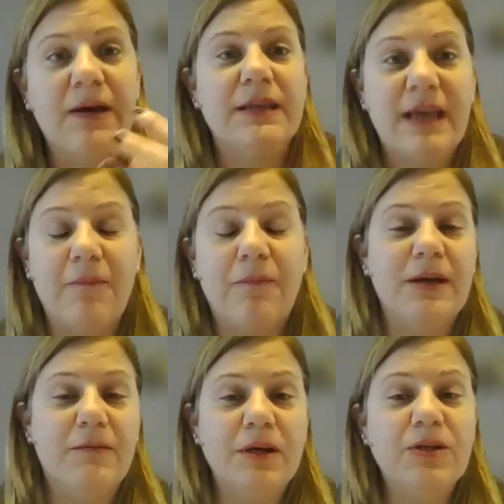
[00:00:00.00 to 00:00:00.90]
but yeah,
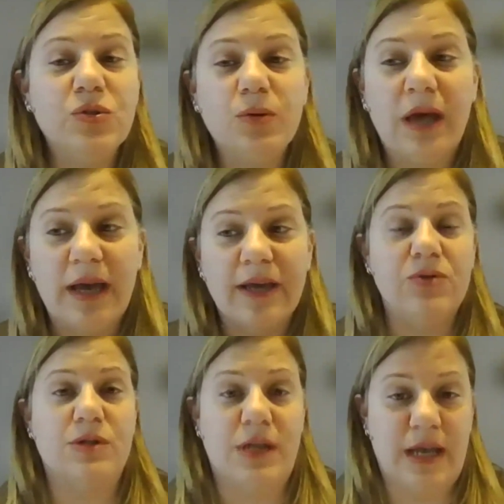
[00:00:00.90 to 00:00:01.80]
we do like
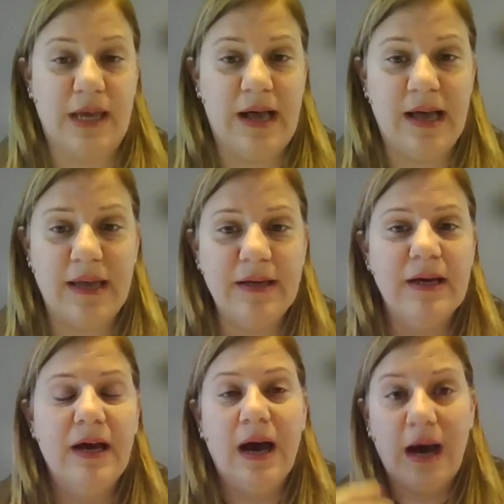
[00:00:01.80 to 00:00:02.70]
using AI
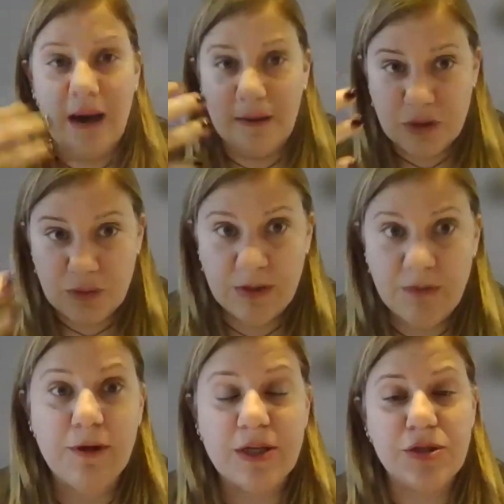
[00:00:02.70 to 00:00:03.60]
to
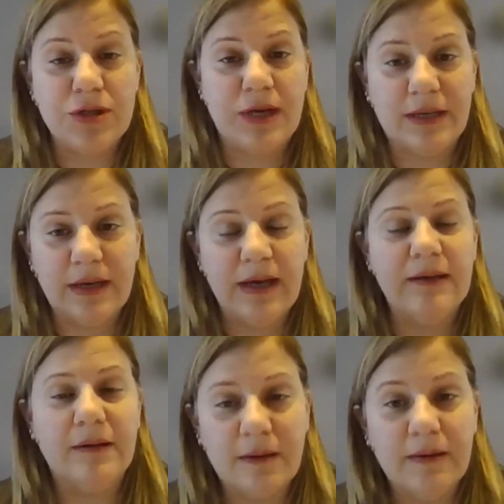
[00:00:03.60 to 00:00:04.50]
enrich
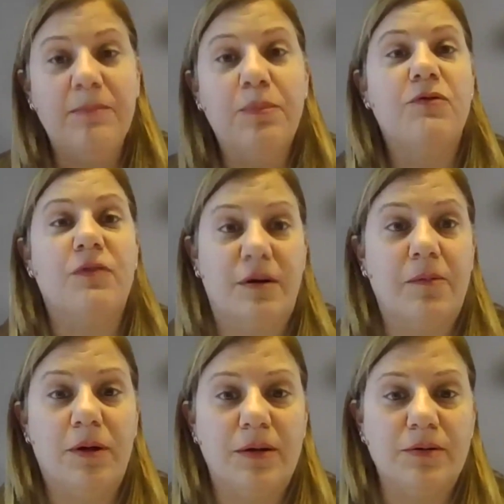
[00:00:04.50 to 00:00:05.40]
and improve our
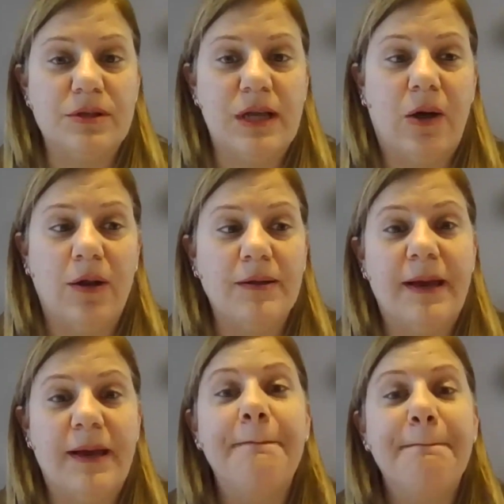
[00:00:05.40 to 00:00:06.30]
models a lot.
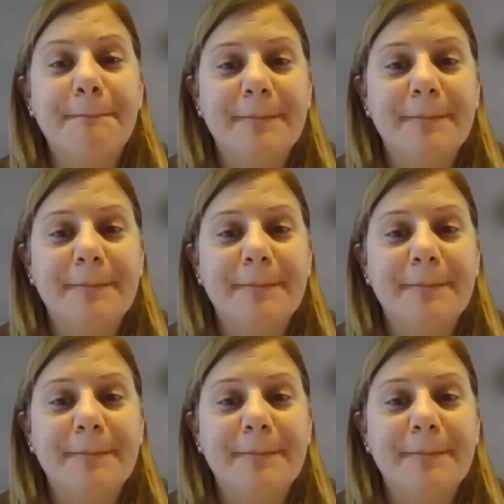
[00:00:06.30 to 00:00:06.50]
Yeah.